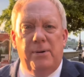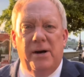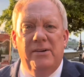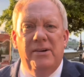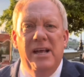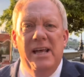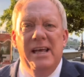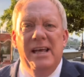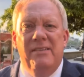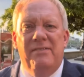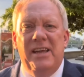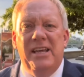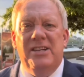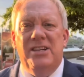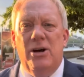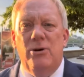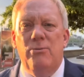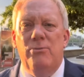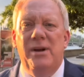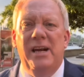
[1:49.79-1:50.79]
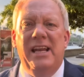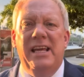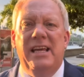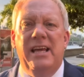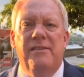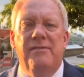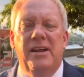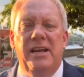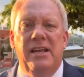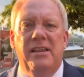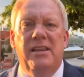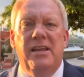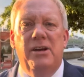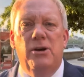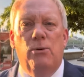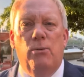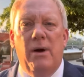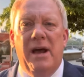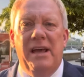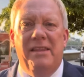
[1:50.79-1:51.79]
But they don't really give anything
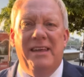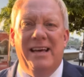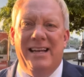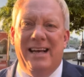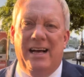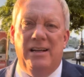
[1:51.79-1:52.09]
away that